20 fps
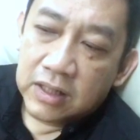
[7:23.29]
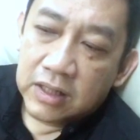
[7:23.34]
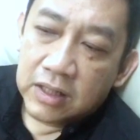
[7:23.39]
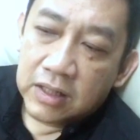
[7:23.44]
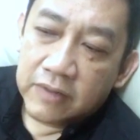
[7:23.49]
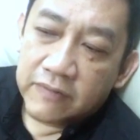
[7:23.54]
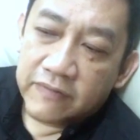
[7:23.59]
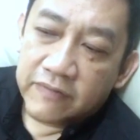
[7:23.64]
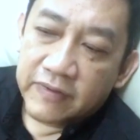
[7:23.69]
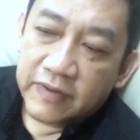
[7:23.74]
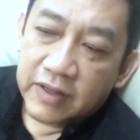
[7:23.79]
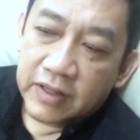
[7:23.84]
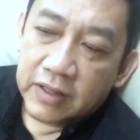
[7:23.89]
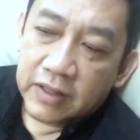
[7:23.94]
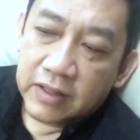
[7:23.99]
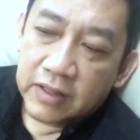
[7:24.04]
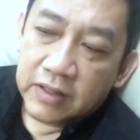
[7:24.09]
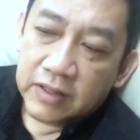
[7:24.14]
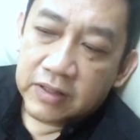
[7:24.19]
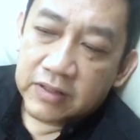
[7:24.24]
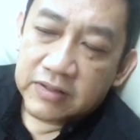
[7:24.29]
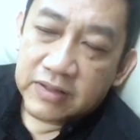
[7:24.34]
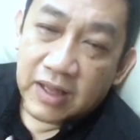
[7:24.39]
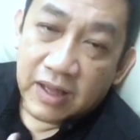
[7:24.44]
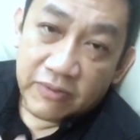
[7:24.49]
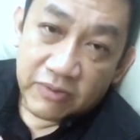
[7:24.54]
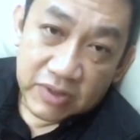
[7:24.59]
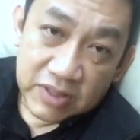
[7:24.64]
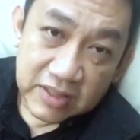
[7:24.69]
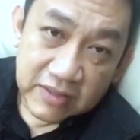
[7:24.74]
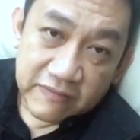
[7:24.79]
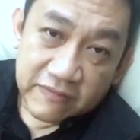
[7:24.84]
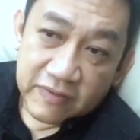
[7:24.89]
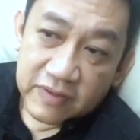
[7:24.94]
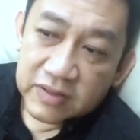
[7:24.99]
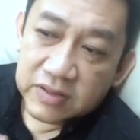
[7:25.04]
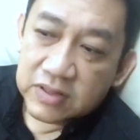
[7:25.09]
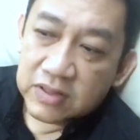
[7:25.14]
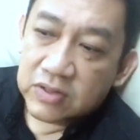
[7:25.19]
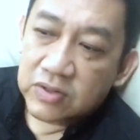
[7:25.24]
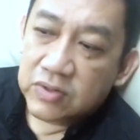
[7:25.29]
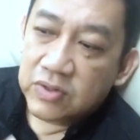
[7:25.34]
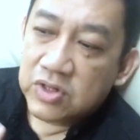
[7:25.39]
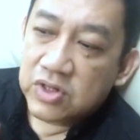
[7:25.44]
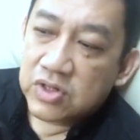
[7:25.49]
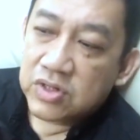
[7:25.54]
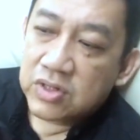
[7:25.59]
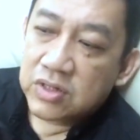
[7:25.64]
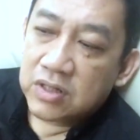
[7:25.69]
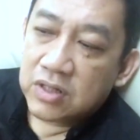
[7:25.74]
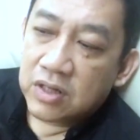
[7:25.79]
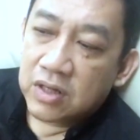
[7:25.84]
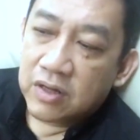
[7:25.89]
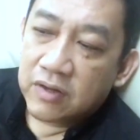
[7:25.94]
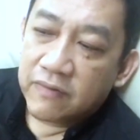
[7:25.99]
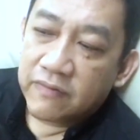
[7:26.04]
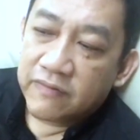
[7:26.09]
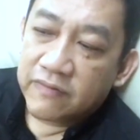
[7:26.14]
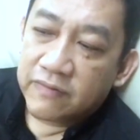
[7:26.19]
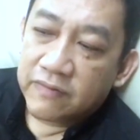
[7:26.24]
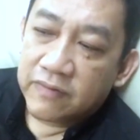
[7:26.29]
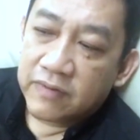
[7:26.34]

of uh, narrative. He's a creature of